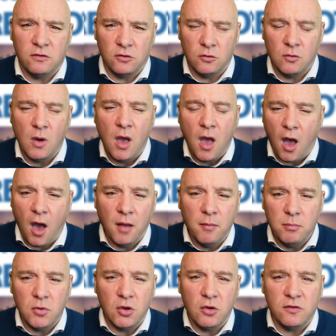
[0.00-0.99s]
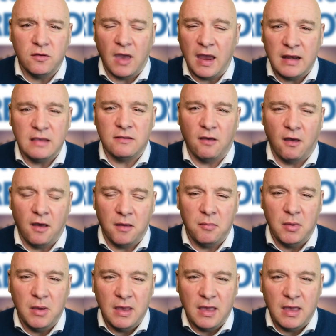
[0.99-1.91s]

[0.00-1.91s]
to unmute at any time